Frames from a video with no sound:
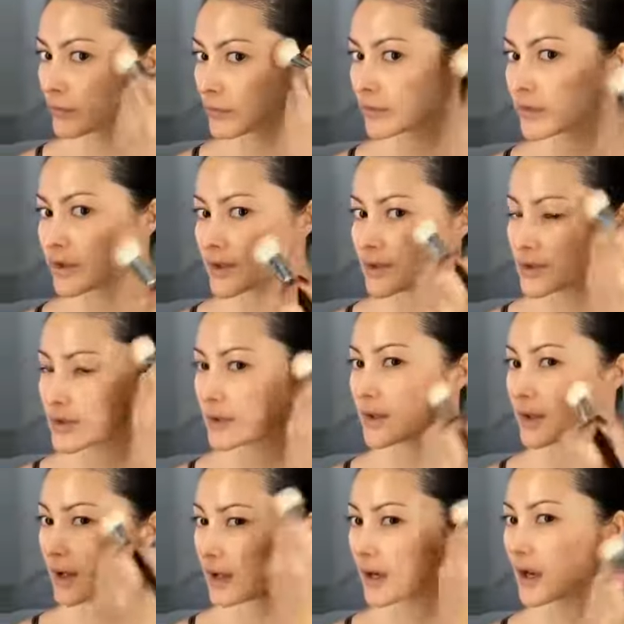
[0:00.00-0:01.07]
Just
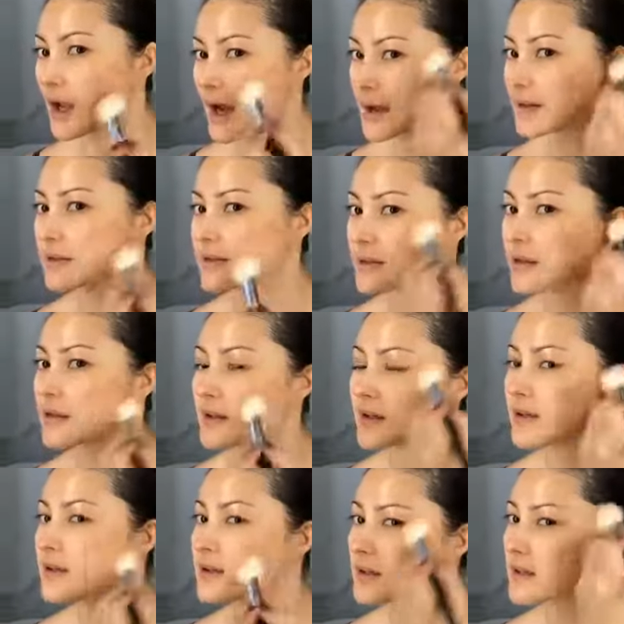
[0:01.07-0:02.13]
doing a light
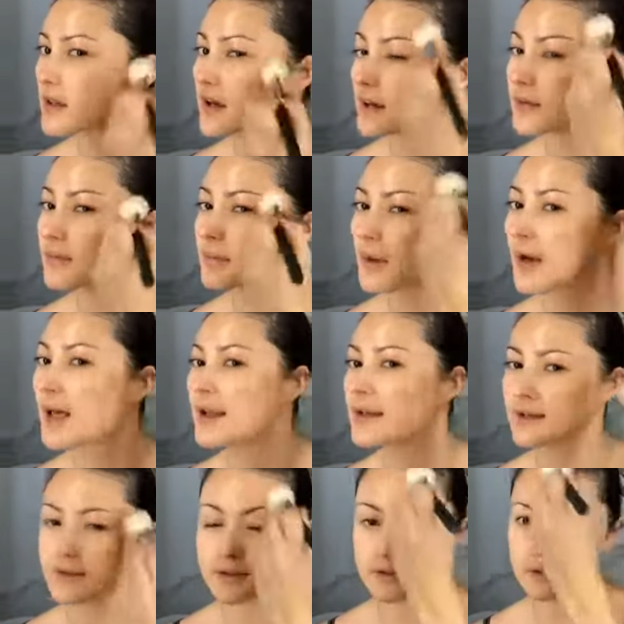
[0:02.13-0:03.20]
kind of
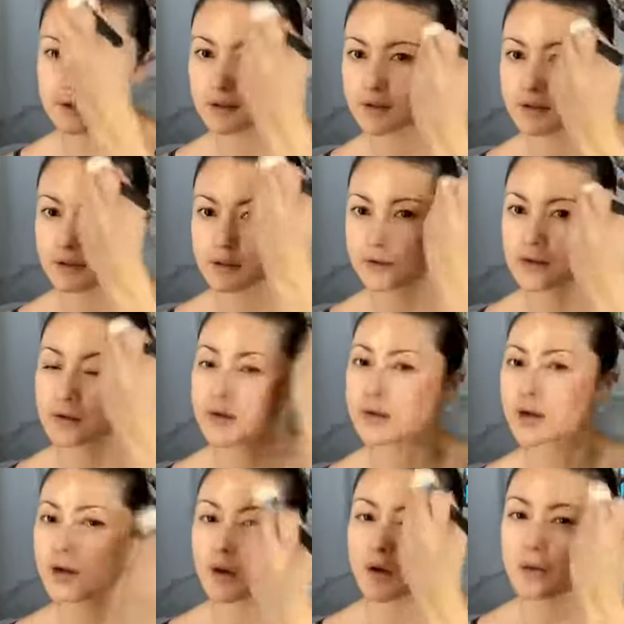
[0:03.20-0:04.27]
blend
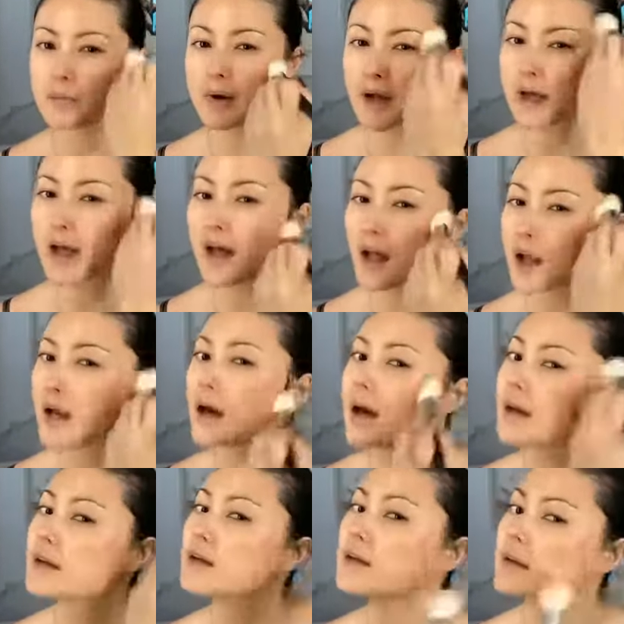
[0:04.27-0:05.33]
along my
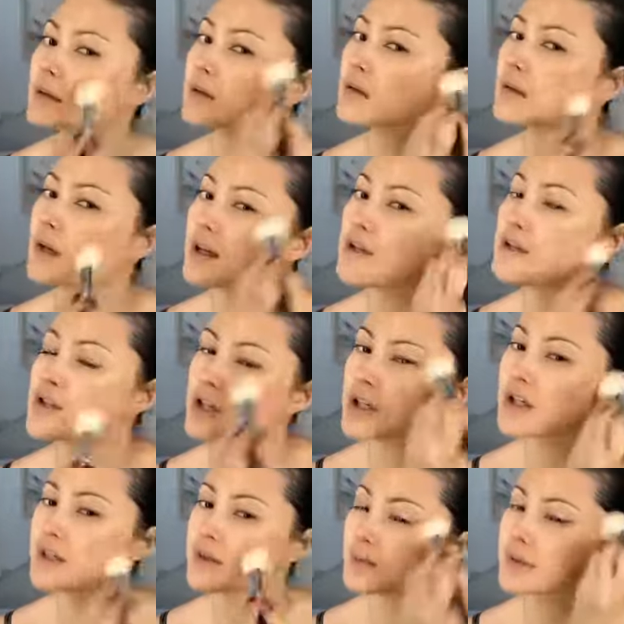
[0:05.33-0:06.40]
hairline and
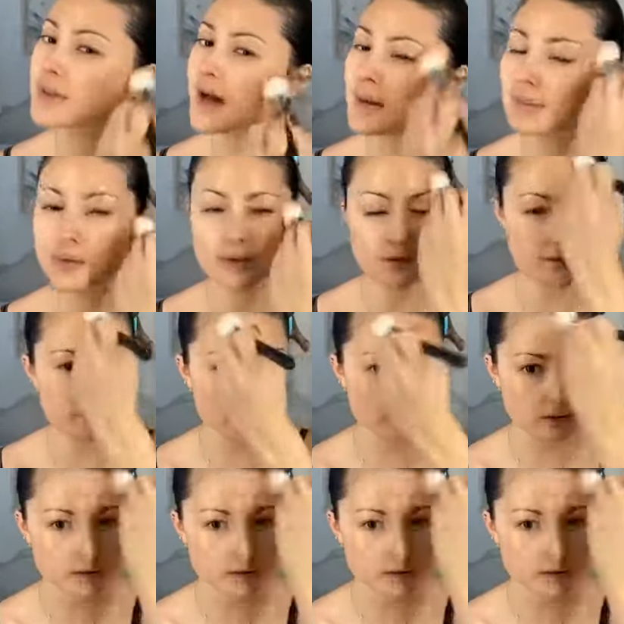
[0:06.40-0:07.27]
cheeks with that bronzer.